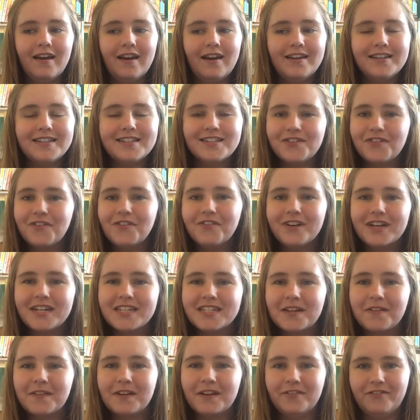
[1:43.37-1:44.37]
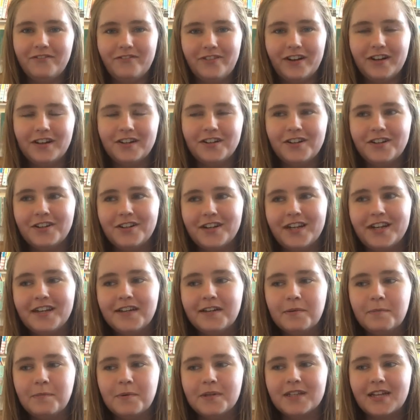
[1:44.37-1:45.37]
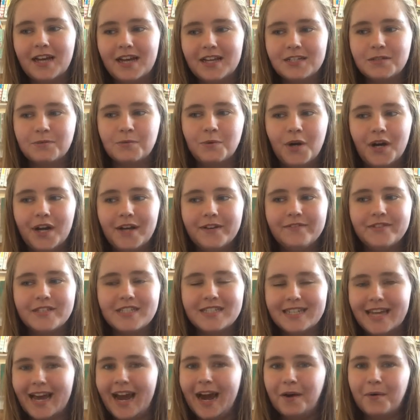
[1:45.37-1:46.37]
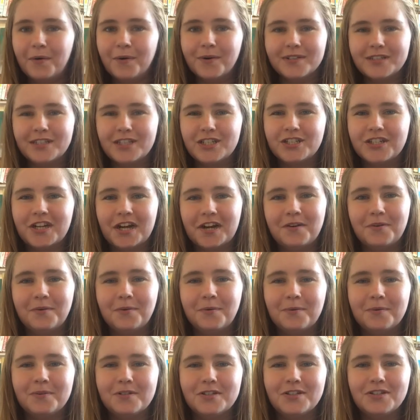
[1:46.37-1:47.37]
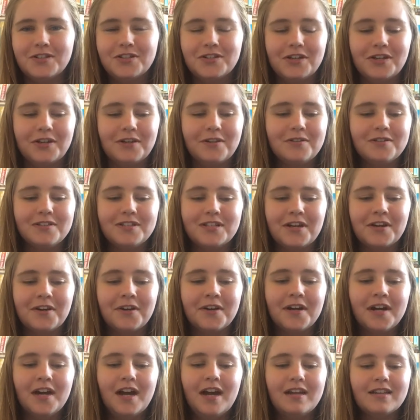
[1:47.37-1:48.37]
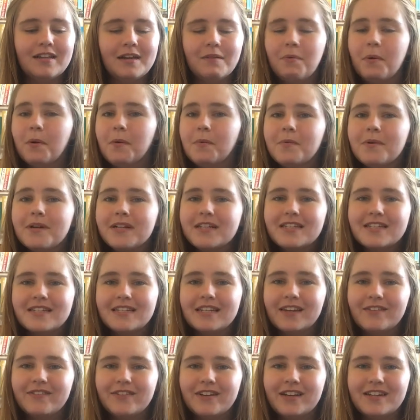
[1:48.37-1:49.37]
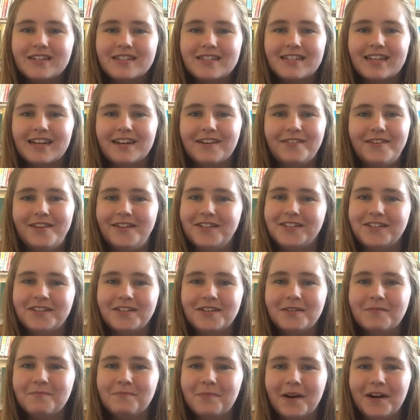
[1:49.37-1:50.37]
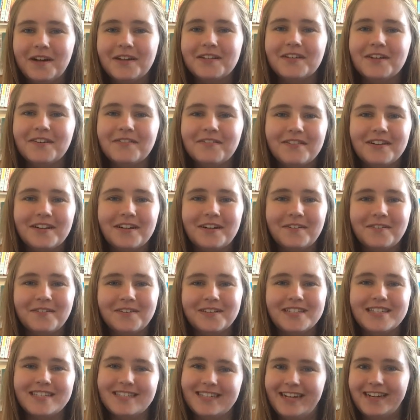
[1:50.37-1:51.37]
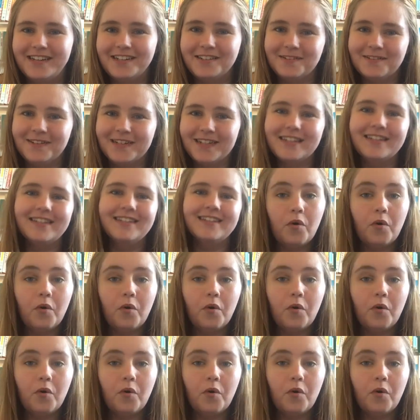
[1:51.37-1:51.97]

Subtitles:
it's not really something fun and unique, but that's what I've set out on this channel to do, so that probably doesn't even answer that question, but I don't really know what to say to it.